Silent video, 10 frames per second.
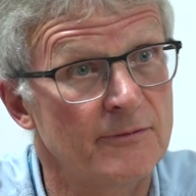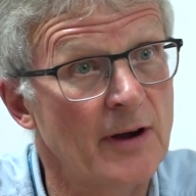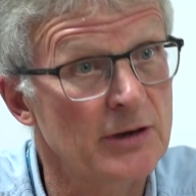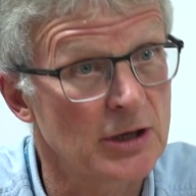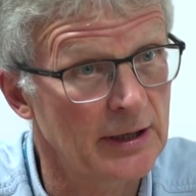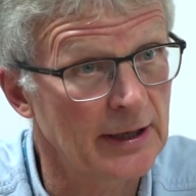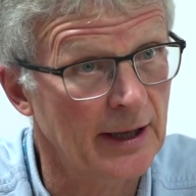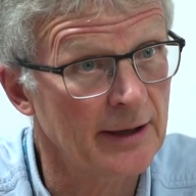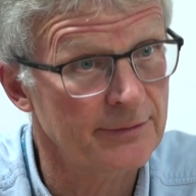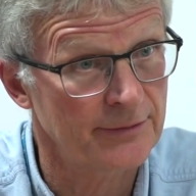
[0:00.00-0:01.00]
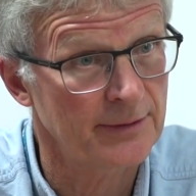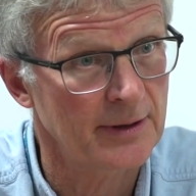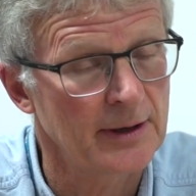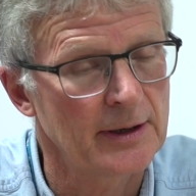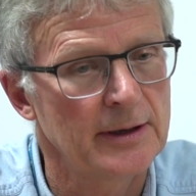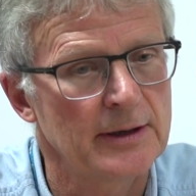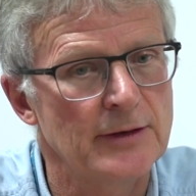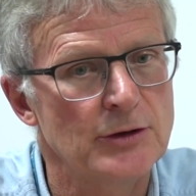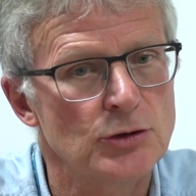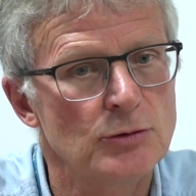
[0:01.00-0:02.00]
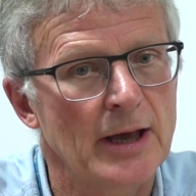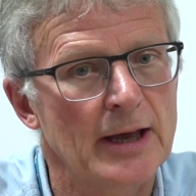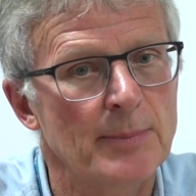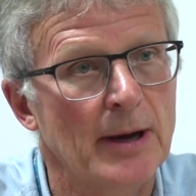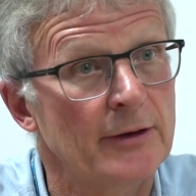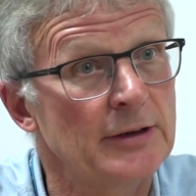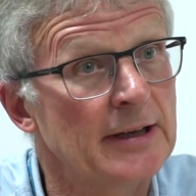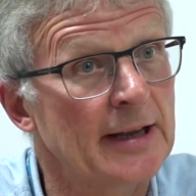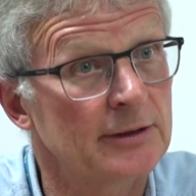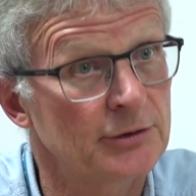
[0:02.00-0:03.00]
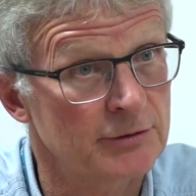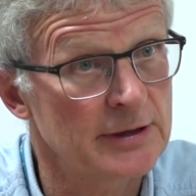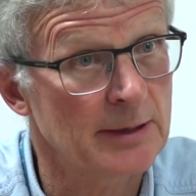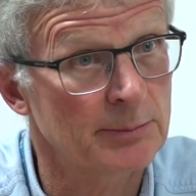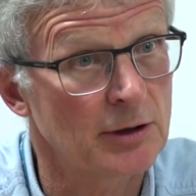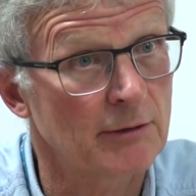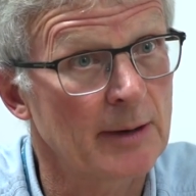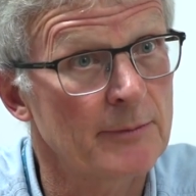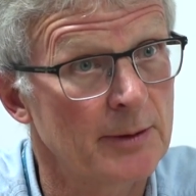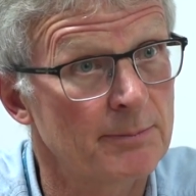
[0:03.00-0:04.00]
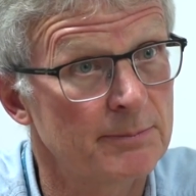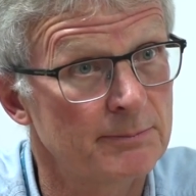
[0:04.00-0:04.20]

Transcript: very early life in the U K by the neonatal screening program, the